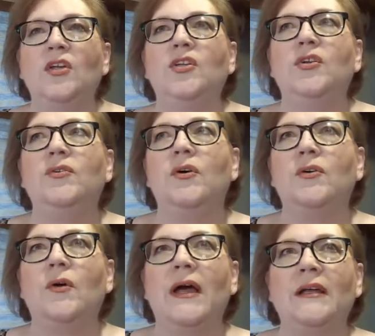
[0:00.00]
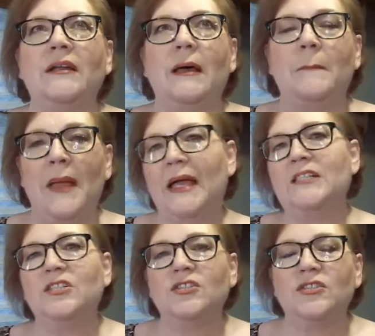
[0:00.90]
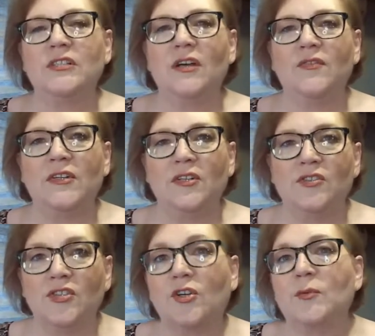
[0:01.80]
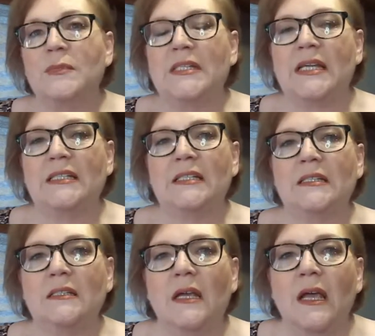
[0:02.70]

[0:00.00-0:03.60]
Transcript: You don't know how to imagine yourself in new circumstances.